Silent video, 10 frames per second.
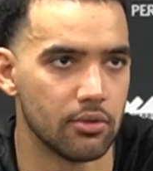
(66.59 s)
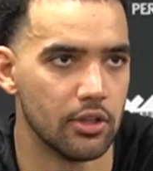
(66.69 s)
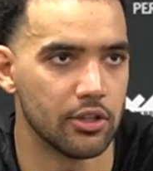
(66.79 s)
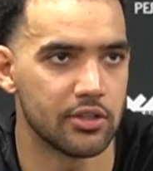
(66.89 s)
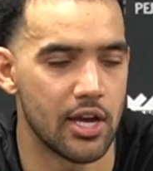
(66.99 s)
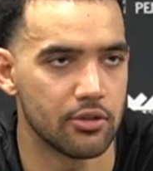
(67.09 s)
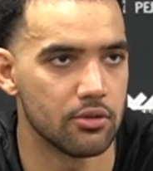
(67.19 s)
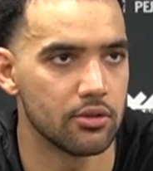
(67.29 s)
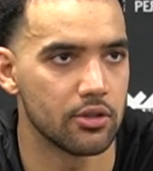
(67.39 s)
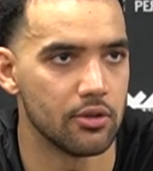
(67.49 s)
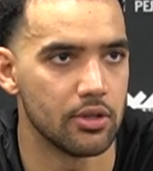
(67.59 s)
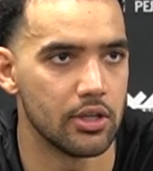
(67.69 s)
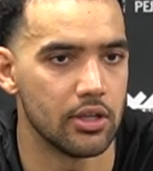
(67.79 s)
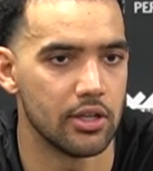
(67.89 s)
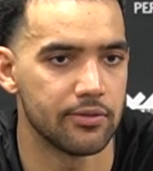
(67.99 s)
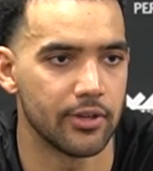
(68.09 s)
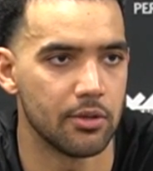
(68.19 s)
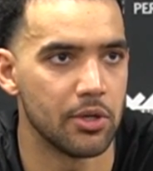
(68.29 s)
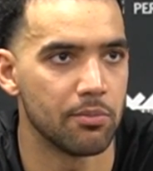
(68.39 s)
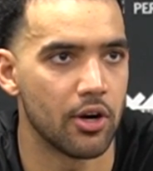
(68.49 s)
it looks natural, so it's fun to
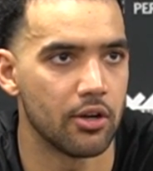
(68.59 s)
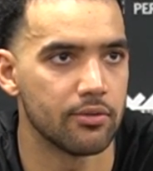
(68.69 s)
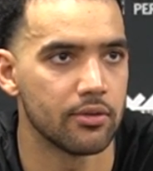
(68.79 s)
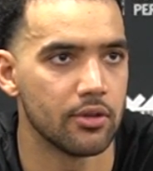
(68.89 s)
be a part of.